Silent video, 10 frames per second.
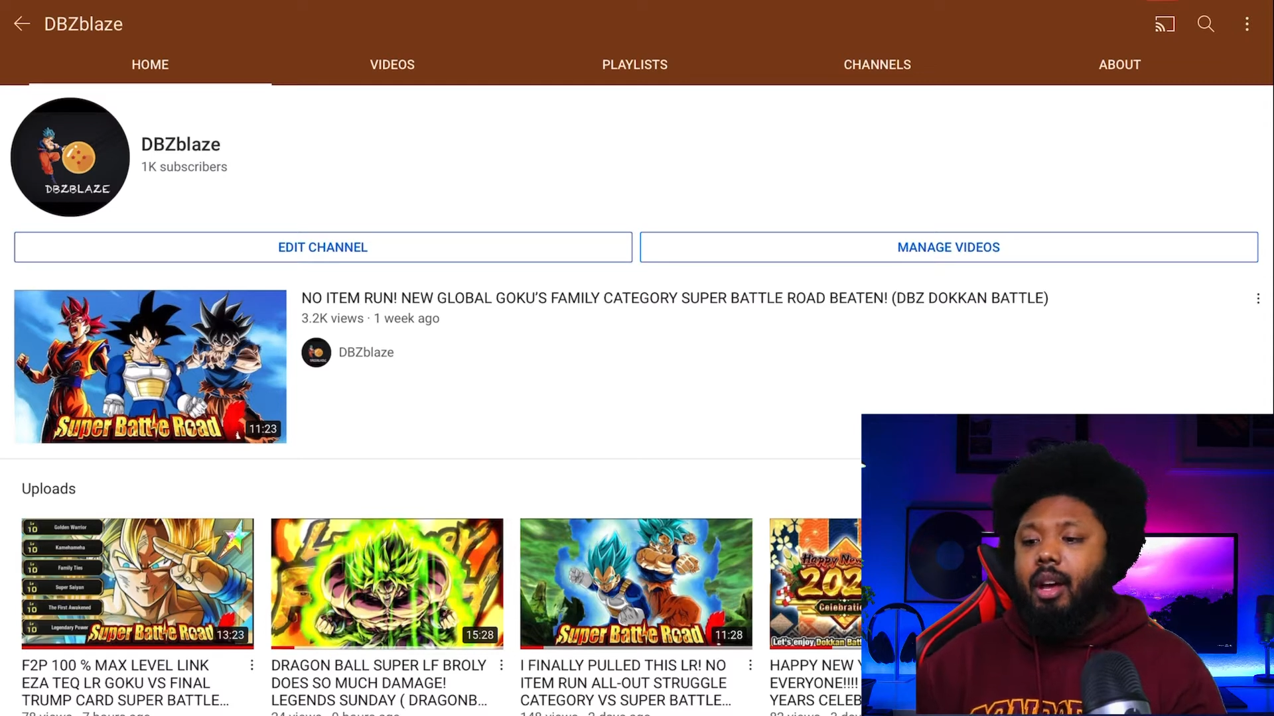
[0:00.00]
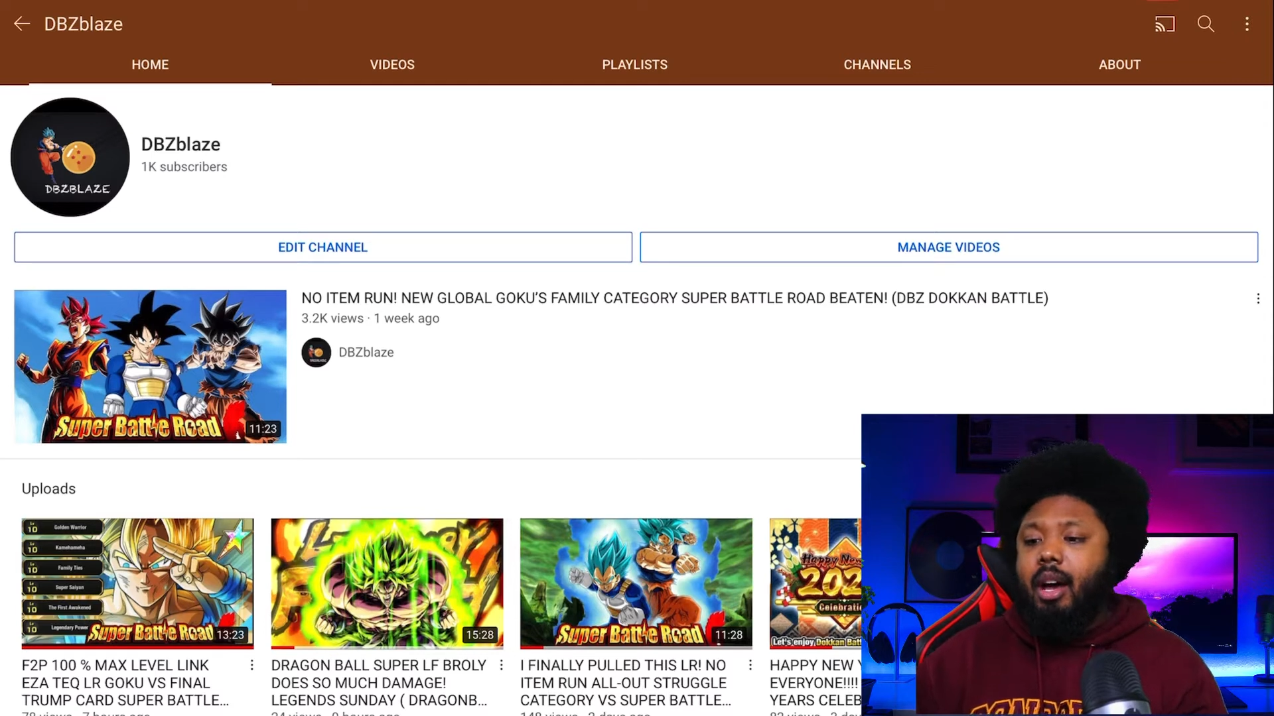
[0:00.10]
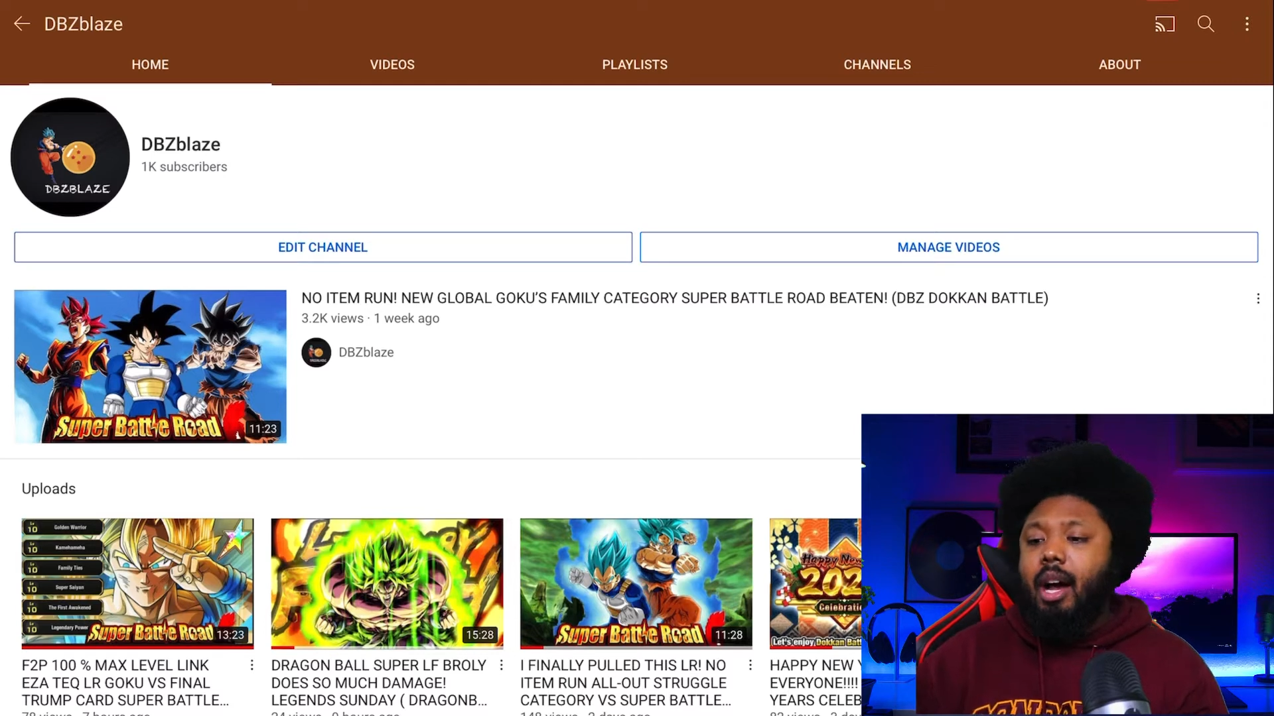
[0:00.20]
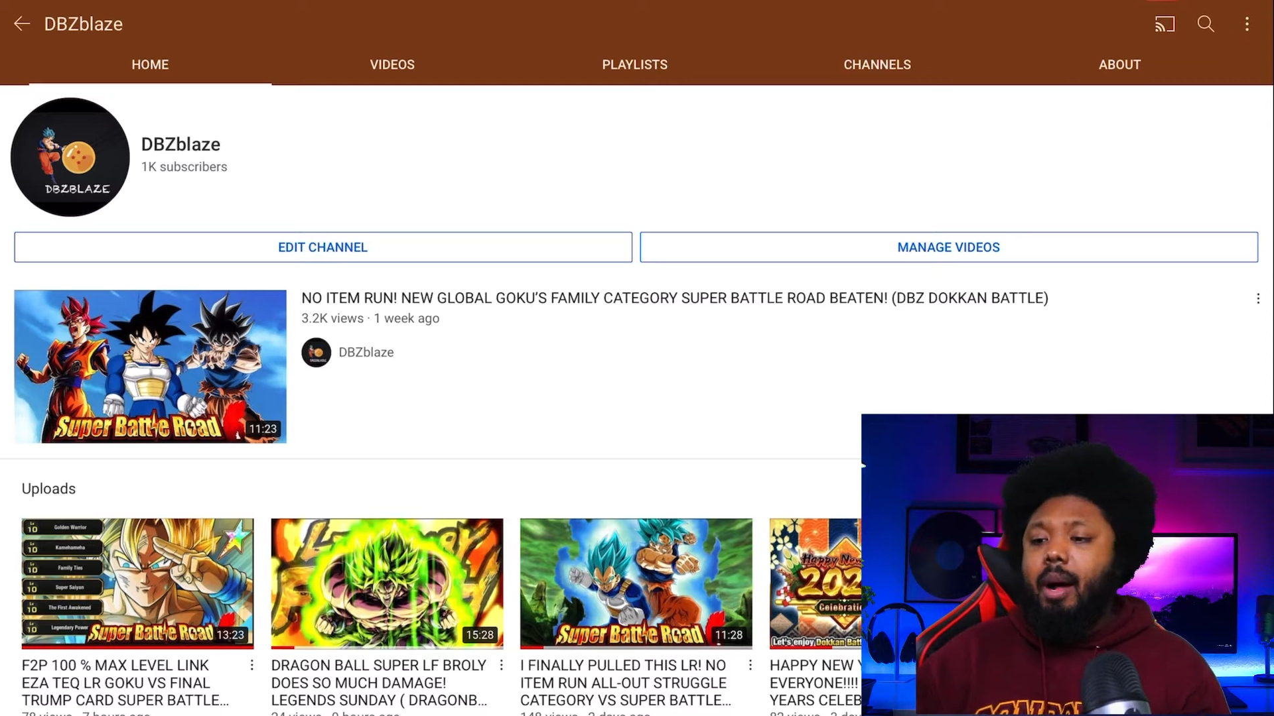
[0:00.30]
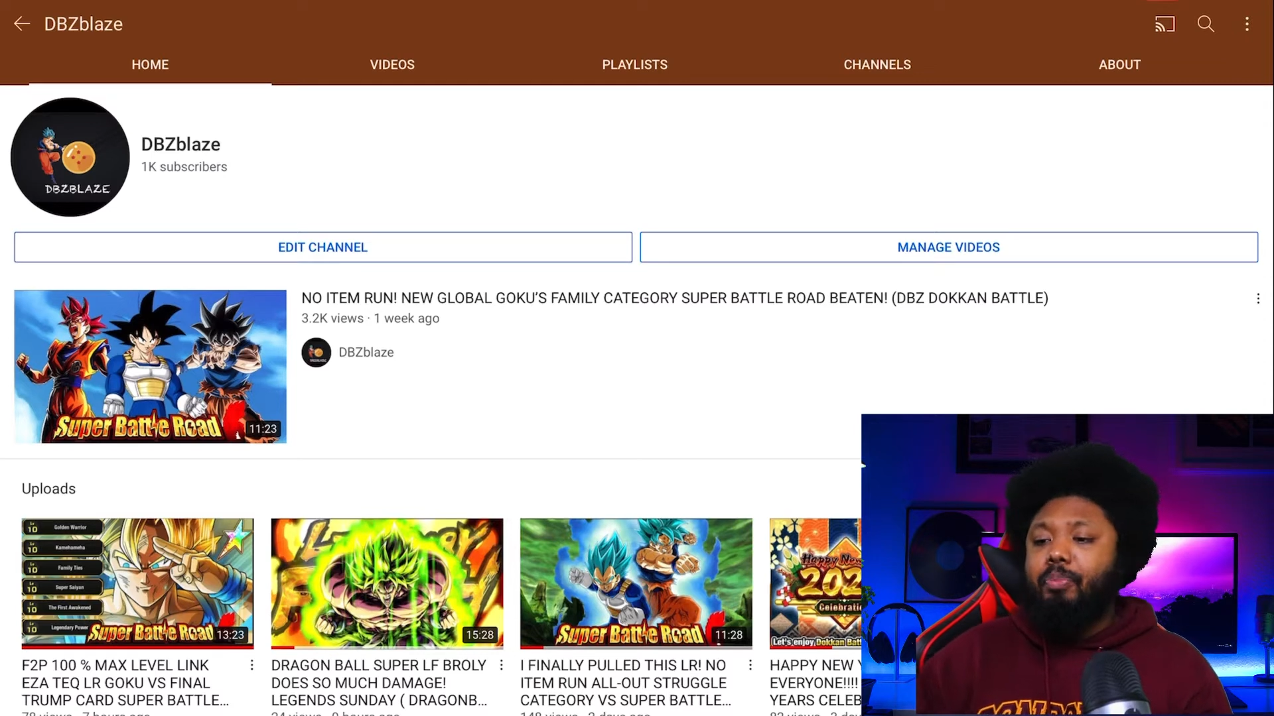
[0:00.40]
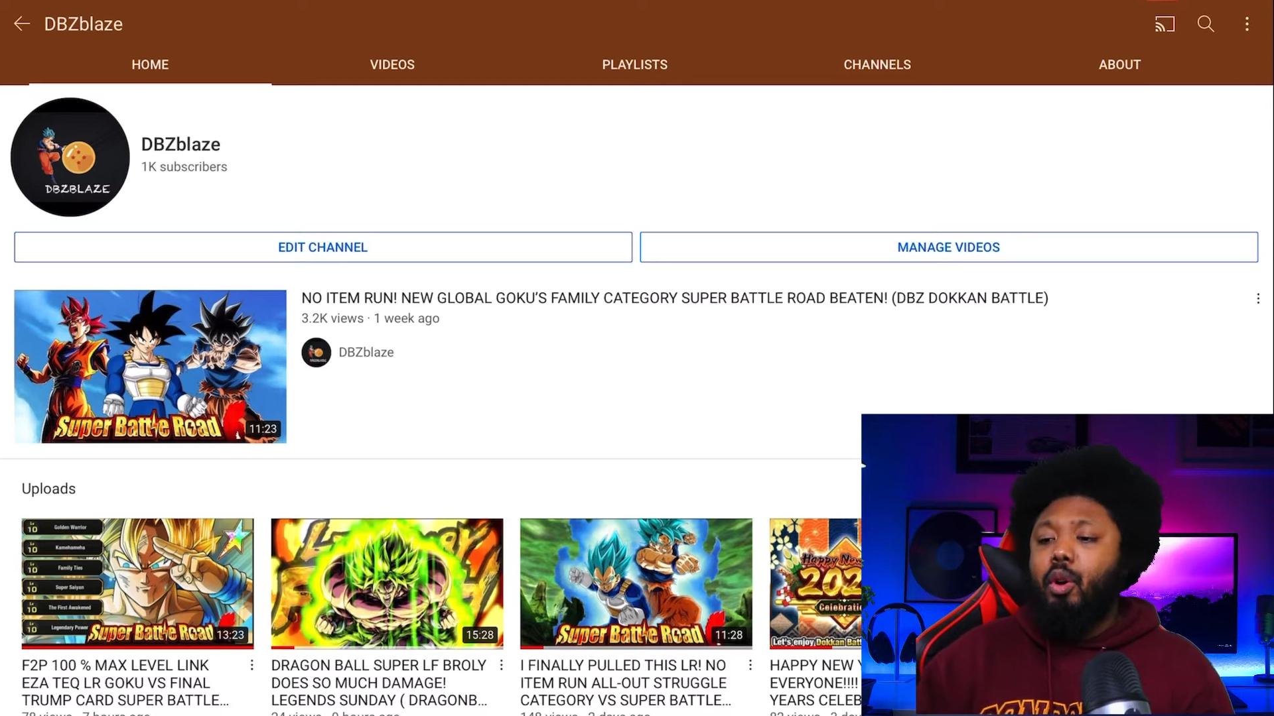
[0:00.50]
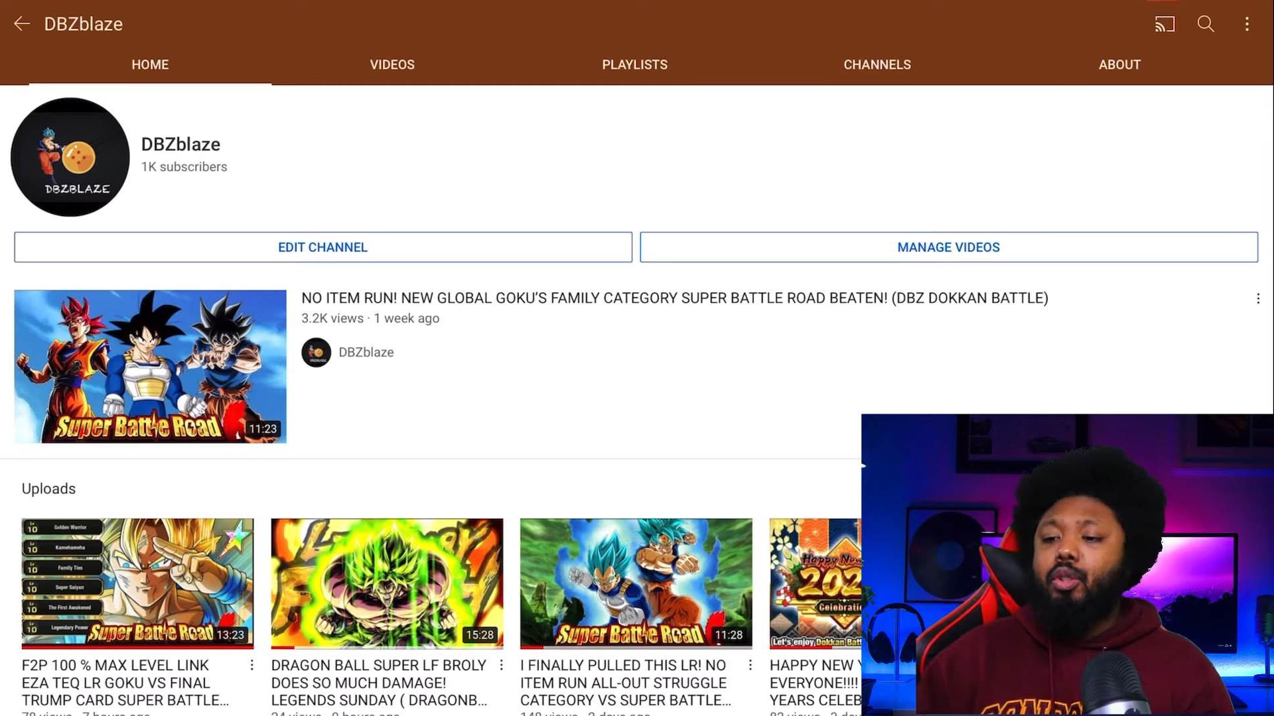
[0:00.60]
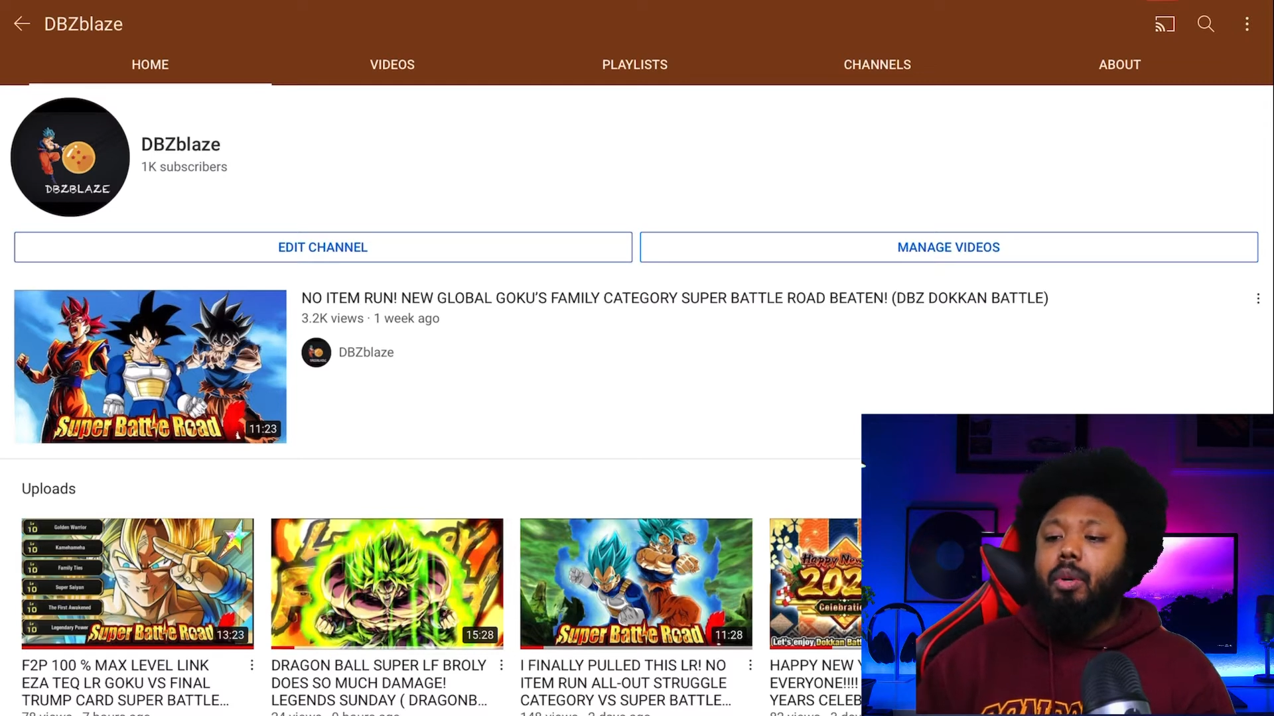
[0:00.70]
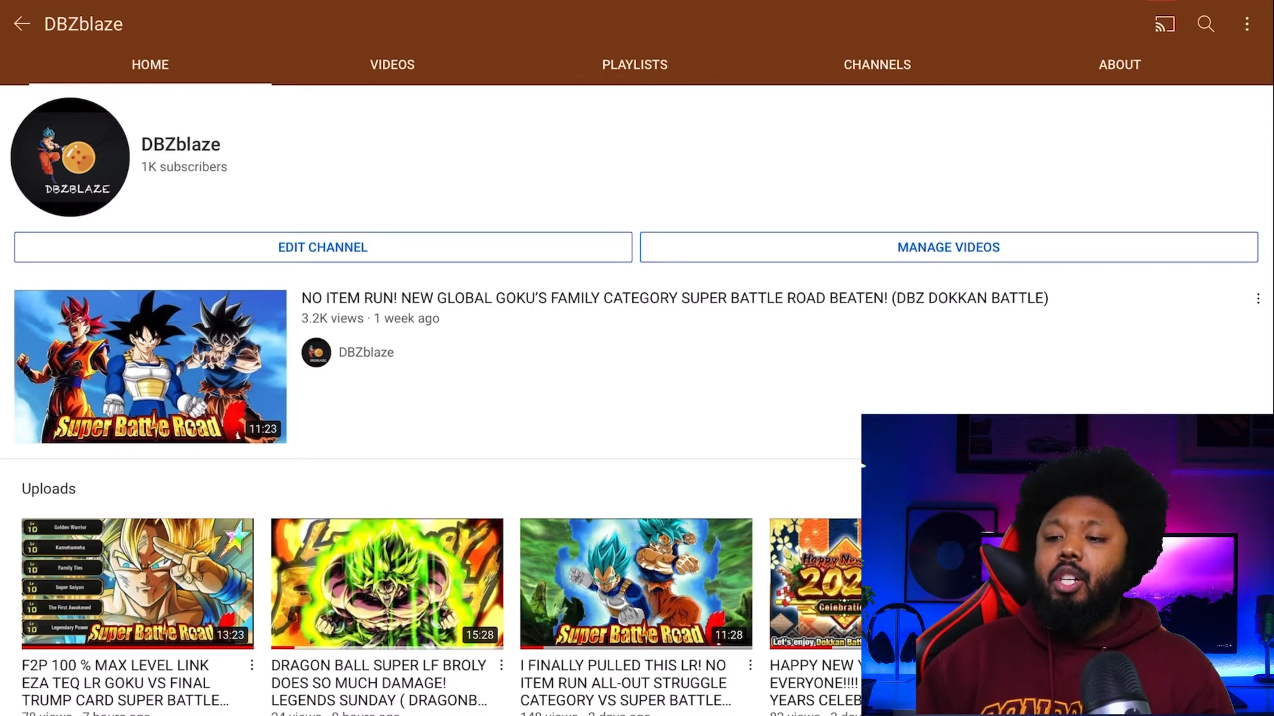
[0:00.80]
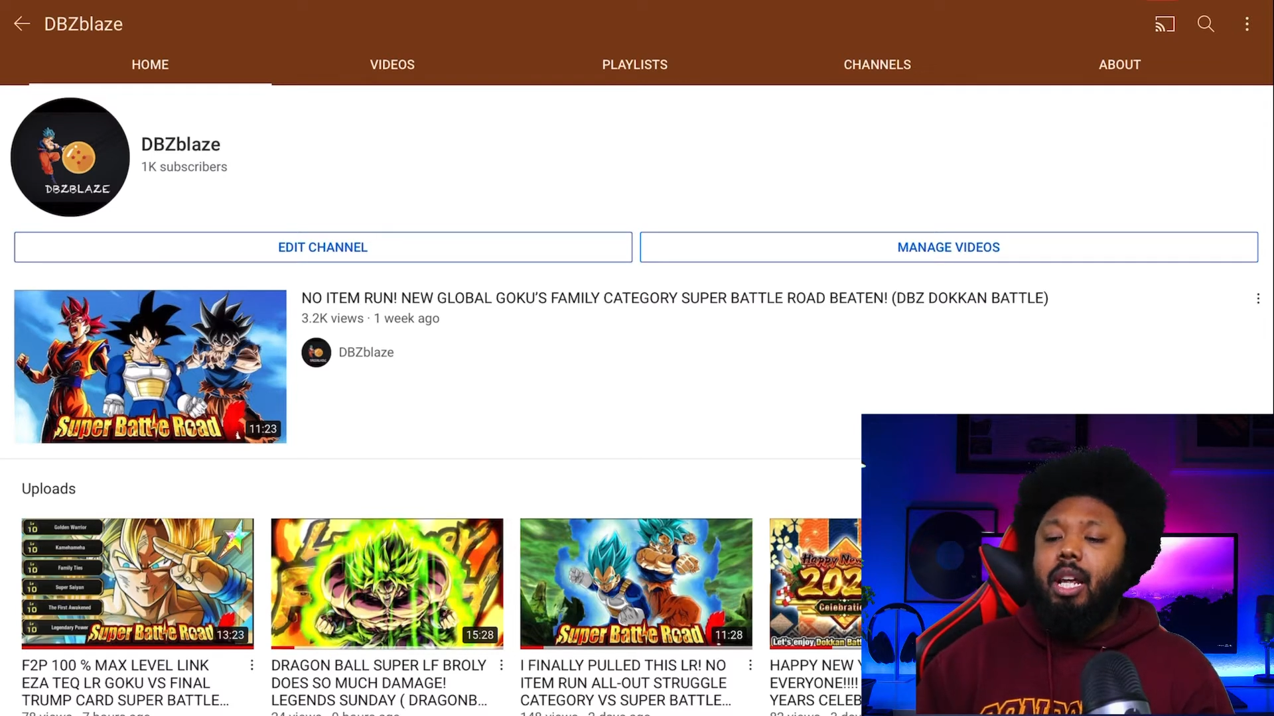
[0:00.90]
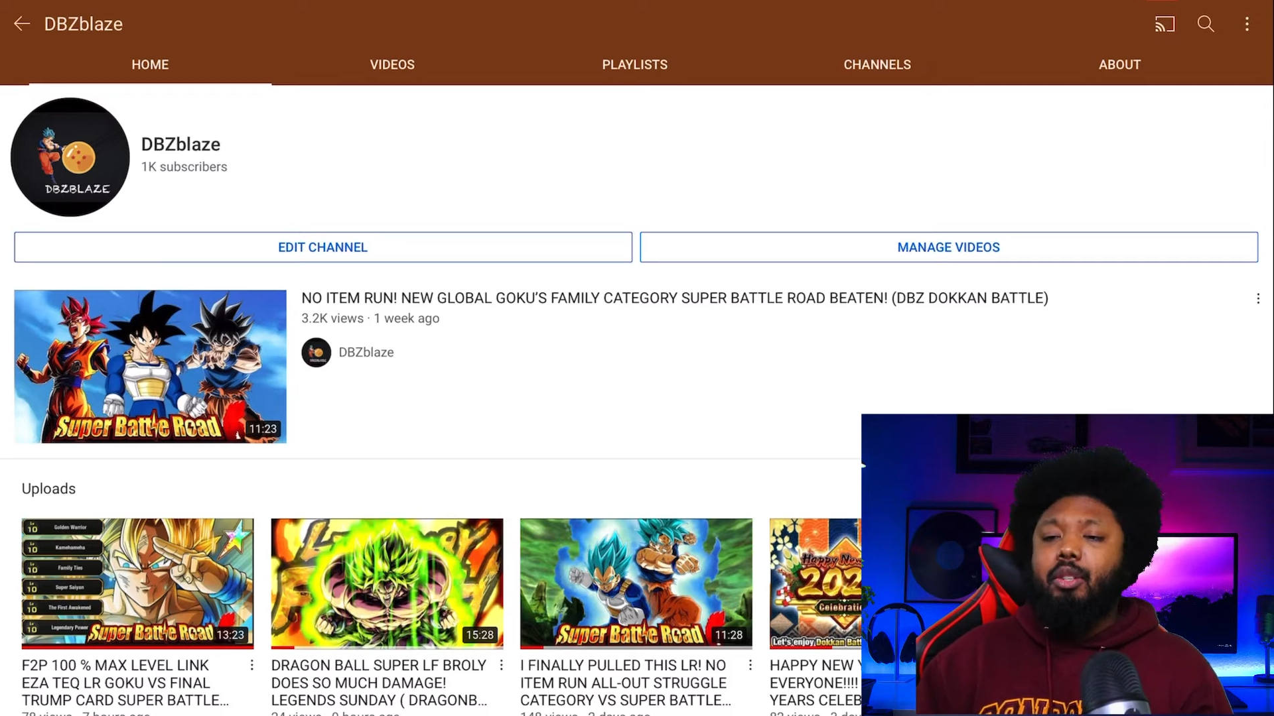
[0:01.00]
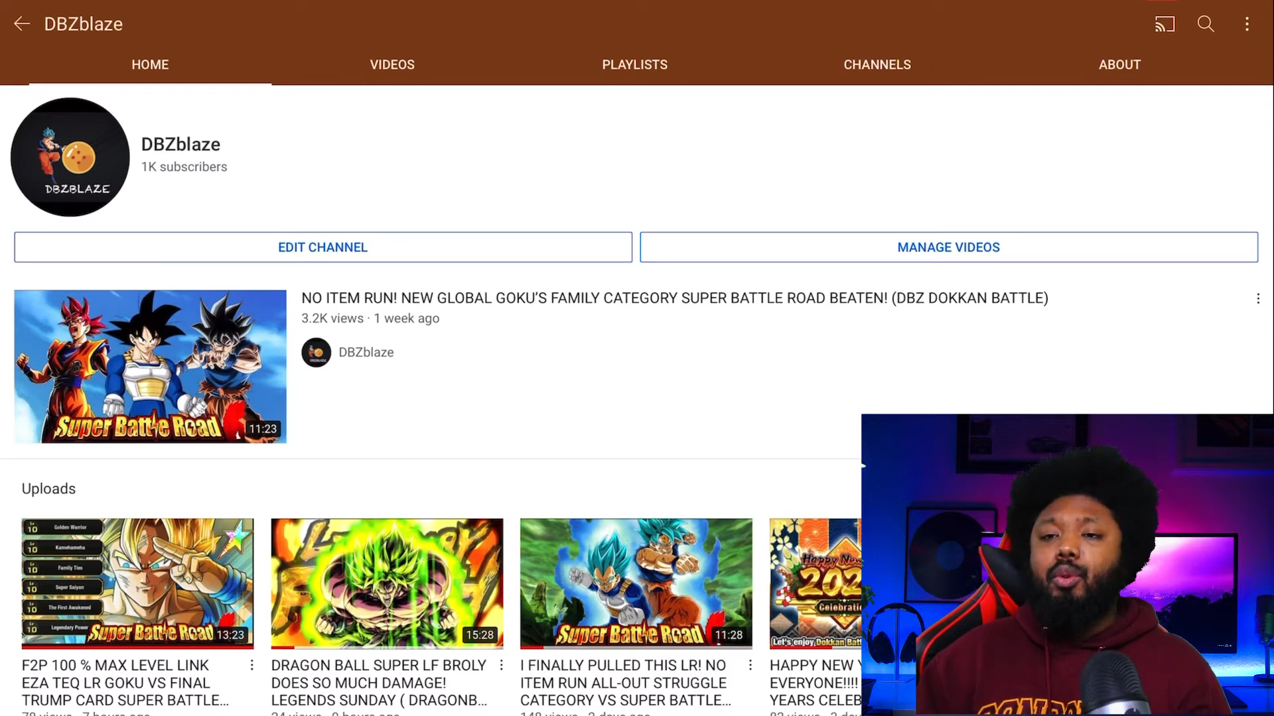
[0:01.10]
Um, also want to shout out